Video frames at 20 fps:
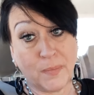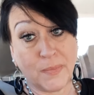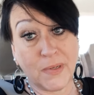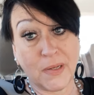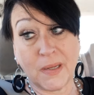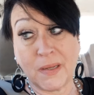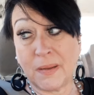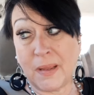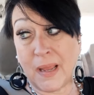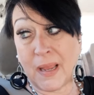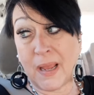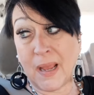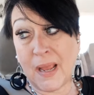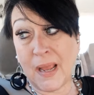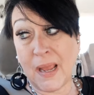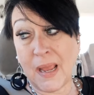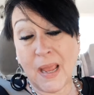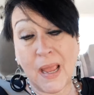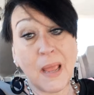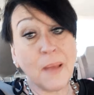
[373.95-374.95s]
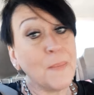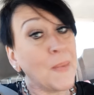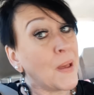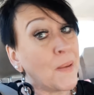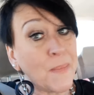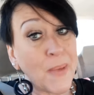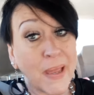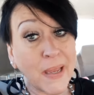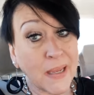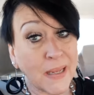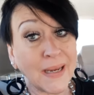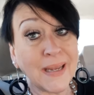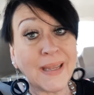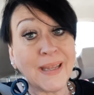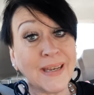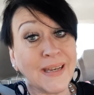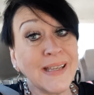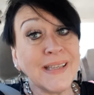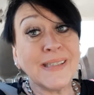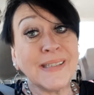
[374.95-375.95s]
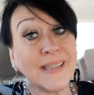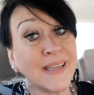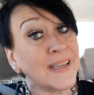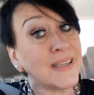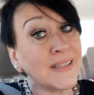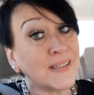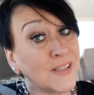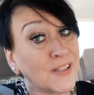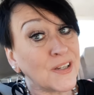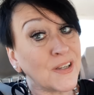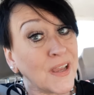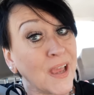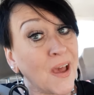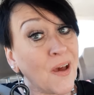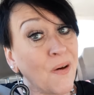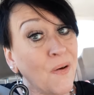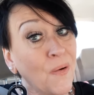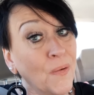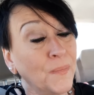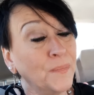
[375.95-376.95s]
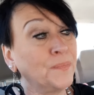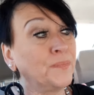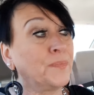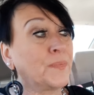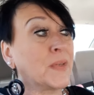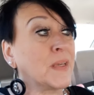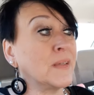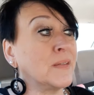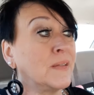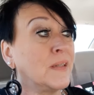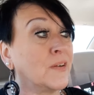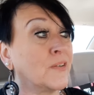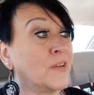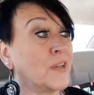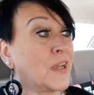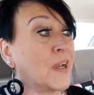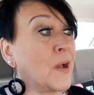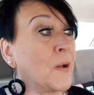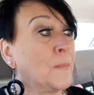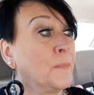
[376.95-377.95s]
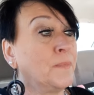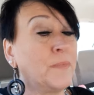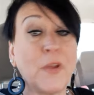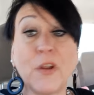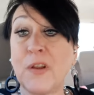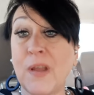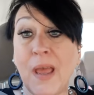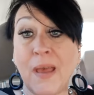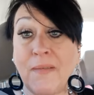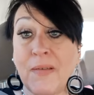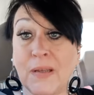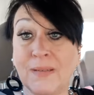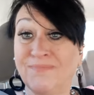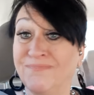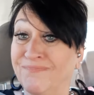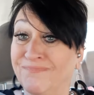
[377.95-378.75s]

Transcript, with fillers: It, am I making any sense to y'all? Because there you go. There you have it.